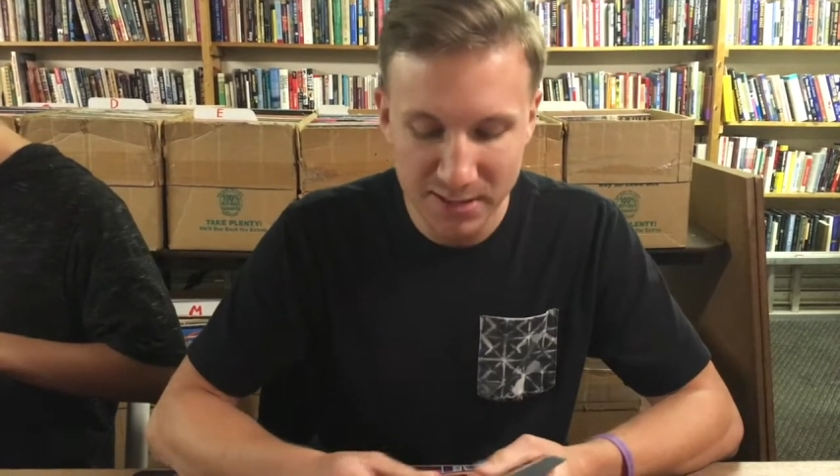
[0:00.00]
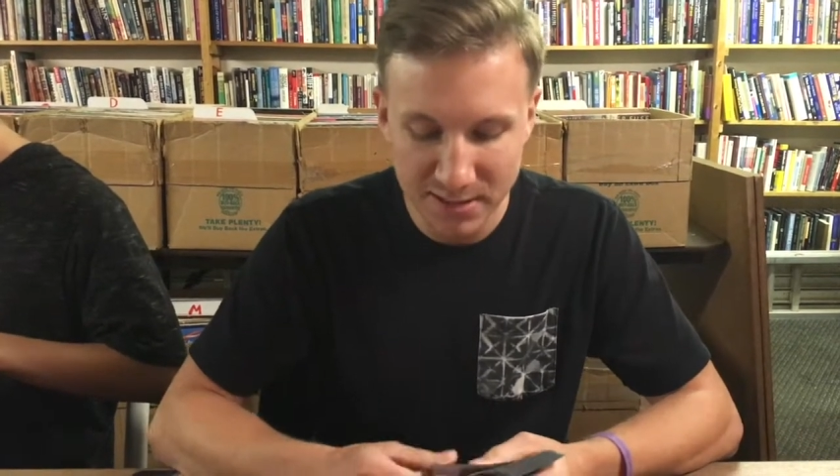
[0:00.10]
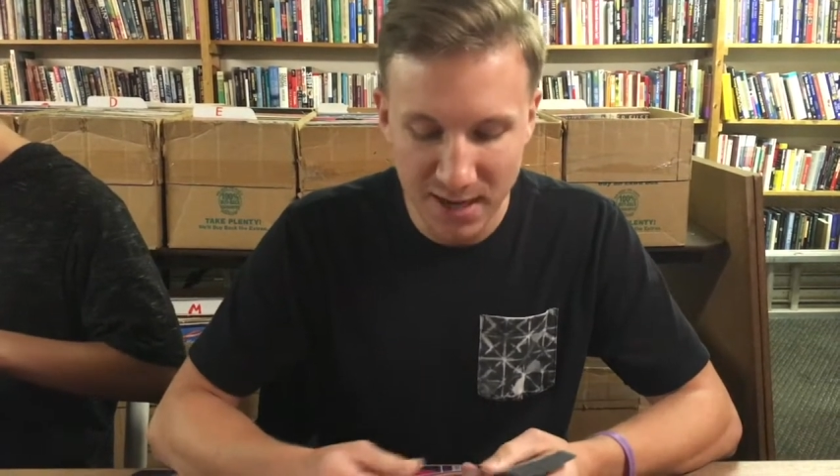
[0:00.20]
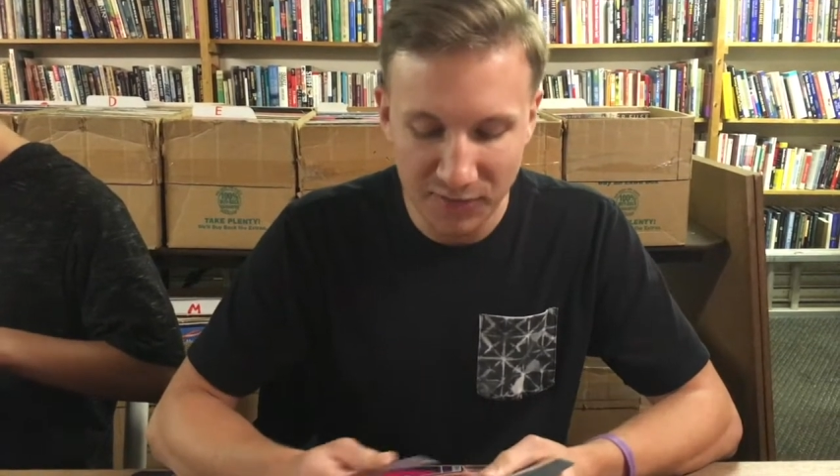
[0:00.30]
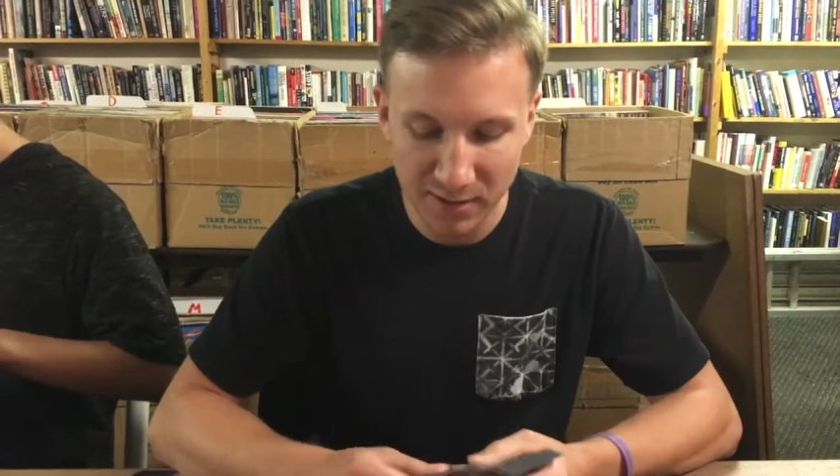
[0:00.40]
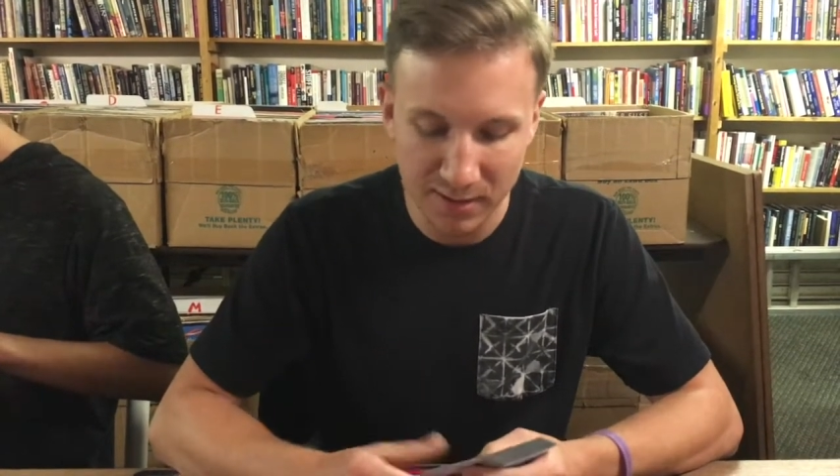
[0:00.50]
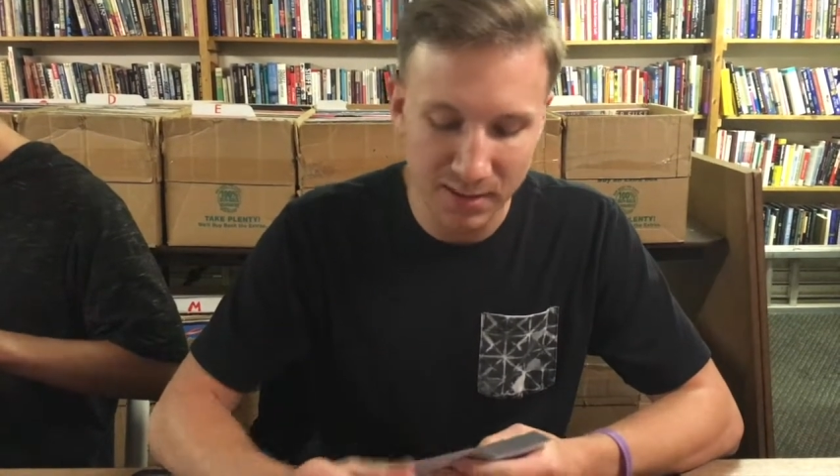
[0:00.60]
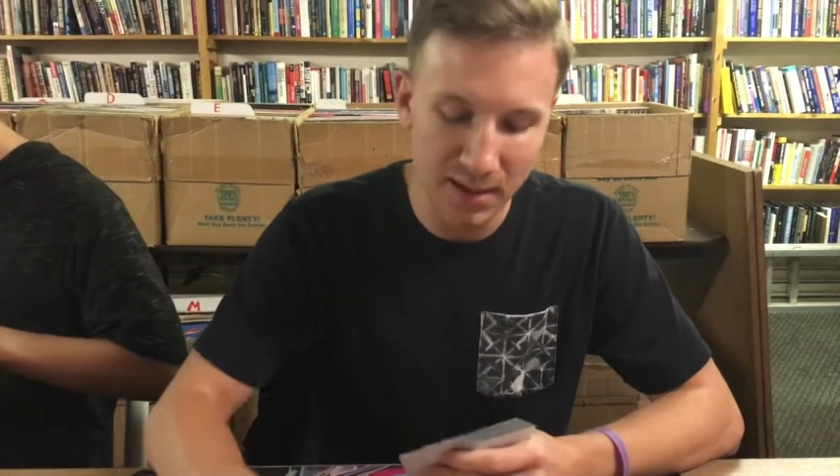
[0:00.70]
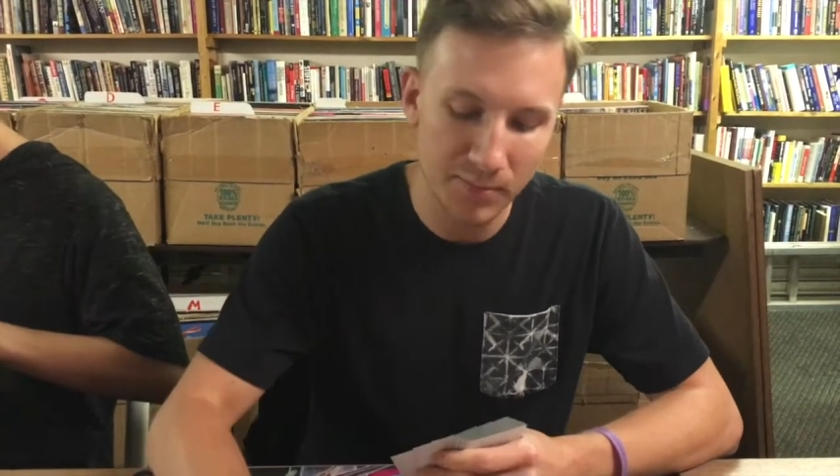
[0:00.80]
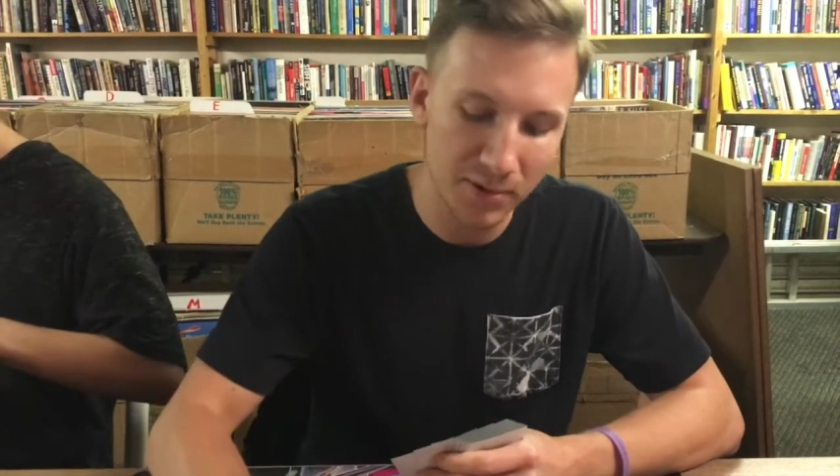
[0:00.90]
is definitely the
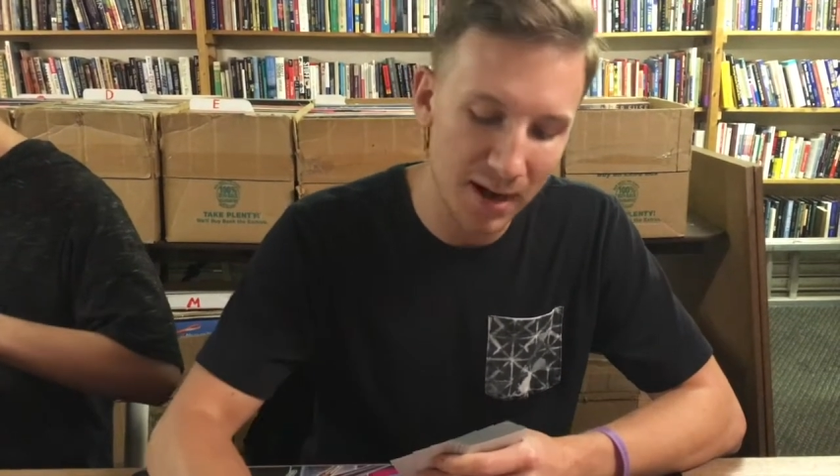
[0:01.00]
number.